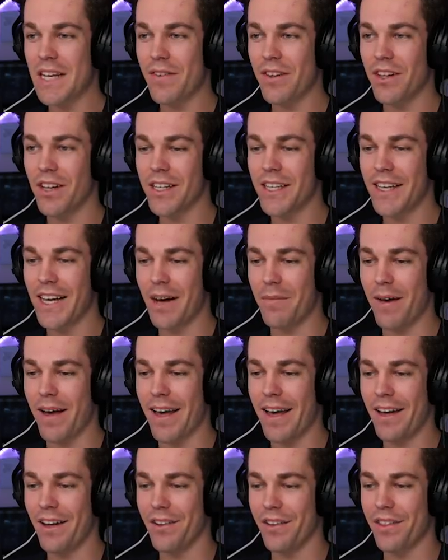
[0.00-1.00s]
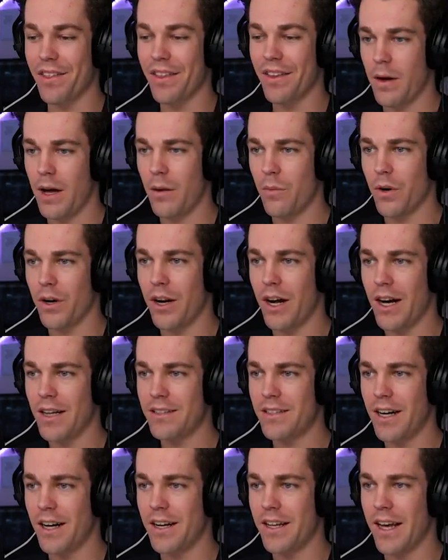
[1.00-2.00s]
even looking at my health. But we're
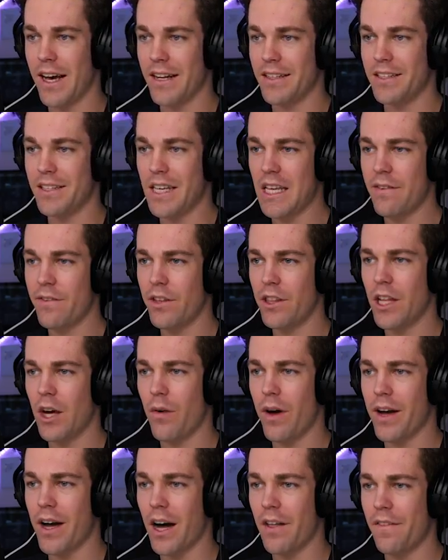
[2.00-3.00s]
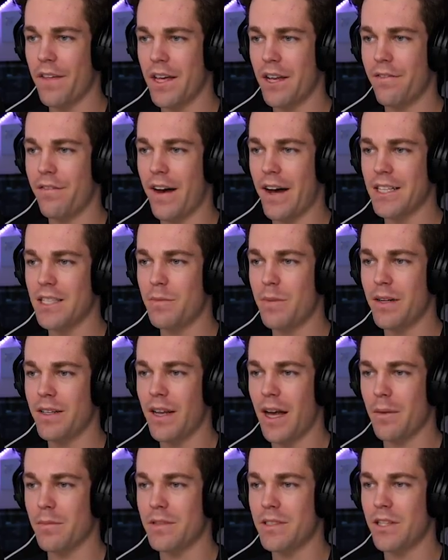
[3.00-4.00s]
not done yet. Even though I got the
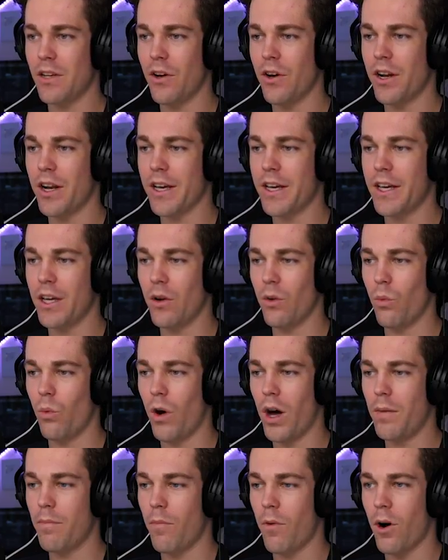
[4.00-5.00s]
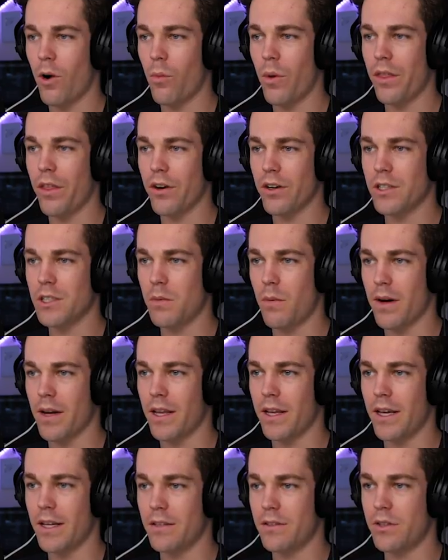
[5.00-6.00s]
advancement, I'm still gonna kill one more wither so I
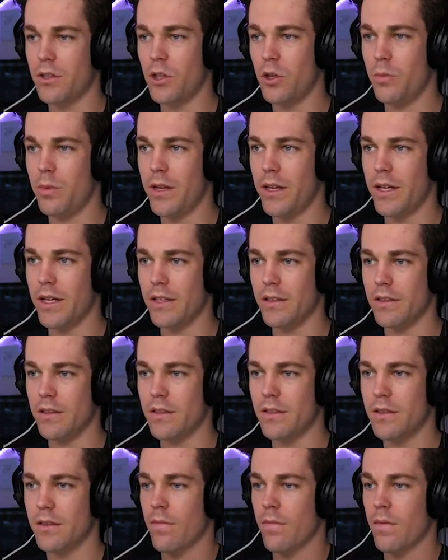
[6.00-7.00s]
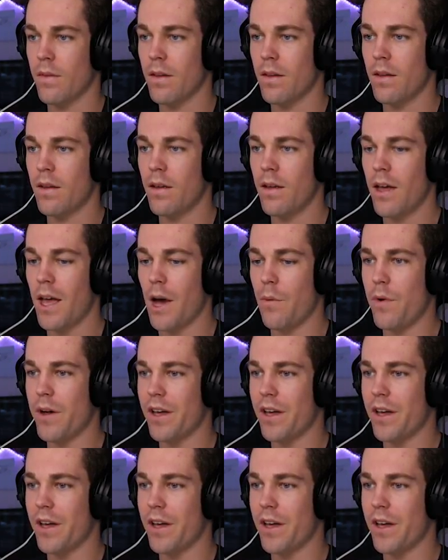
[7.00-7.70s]
can get 2 beacons. And we